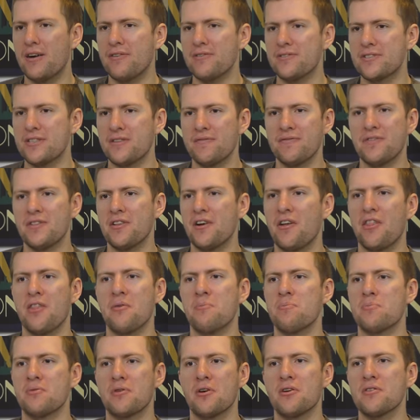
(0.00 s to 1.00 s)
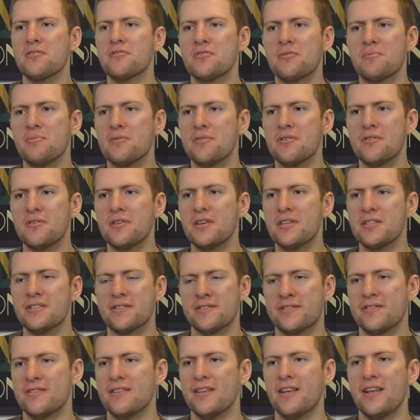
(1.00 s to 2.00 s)
It's something like The Brock Report. It's,
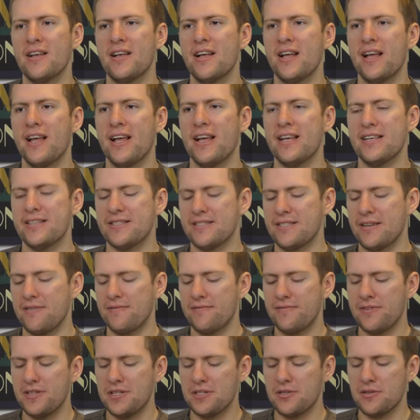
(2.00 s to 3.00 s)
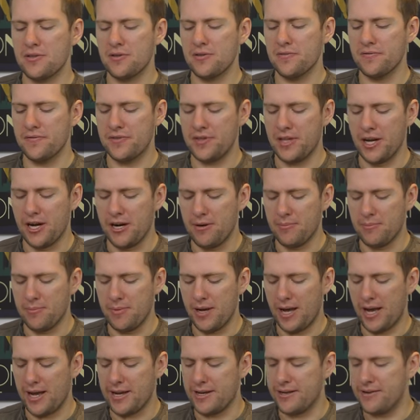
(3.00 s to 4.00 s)
it's something sort of dumb,
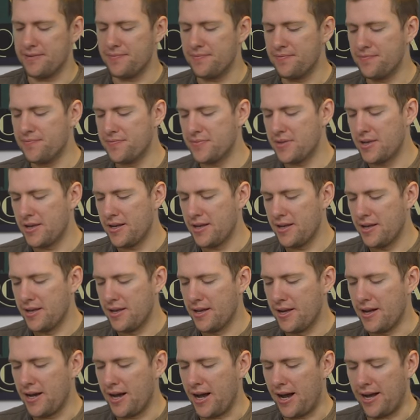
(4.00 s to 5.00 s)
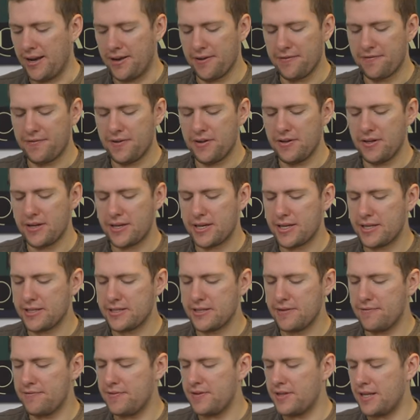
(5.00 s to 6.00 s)
and, and I feel like it's
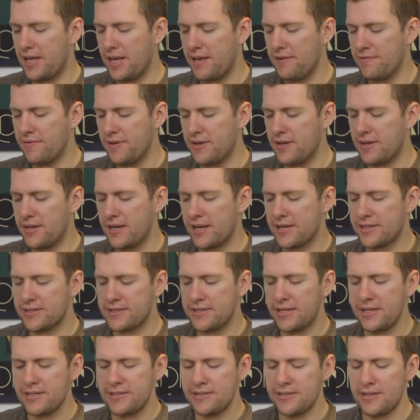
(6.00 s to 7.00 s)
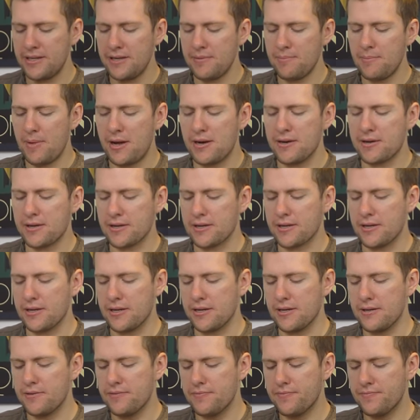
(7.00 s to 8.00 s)
something that either exists in
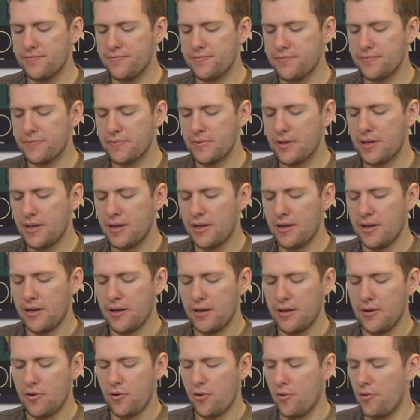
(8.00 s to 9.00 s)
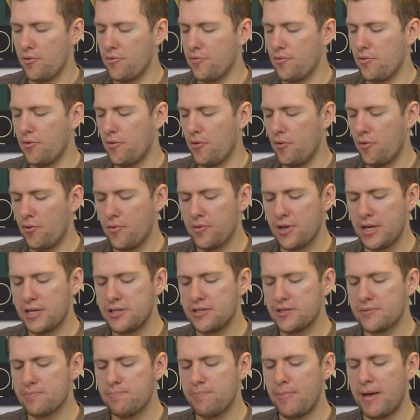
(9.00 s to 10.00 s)
America... Or, or they
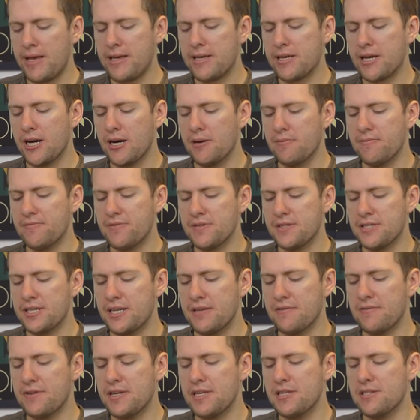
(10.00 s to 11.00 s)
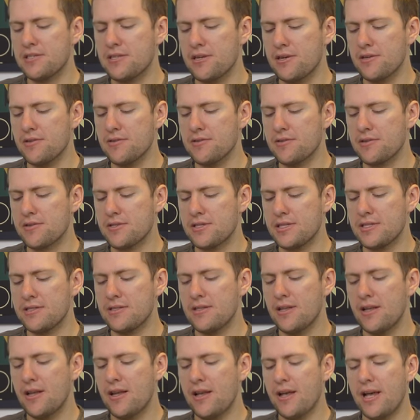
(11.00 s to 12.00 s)
just make up for T V shows, because it's
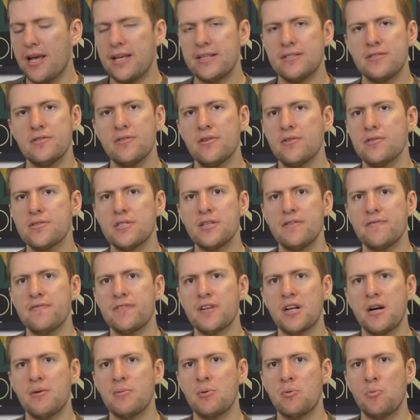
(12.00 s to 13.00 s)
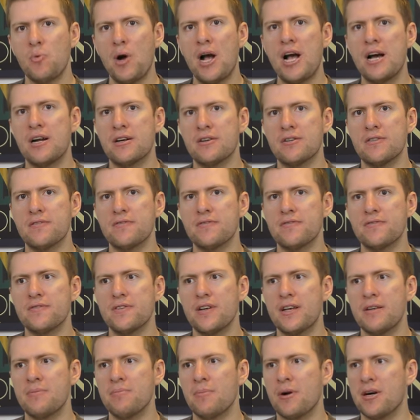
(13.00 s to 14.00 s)
it's not something I'm aware of
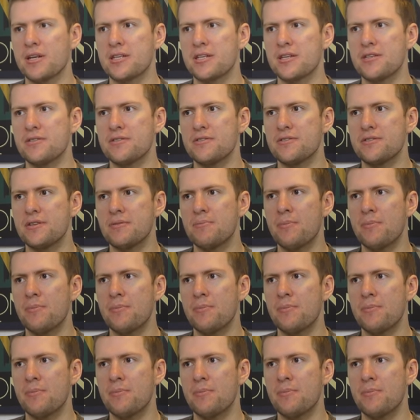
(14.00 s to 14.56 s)
in my country.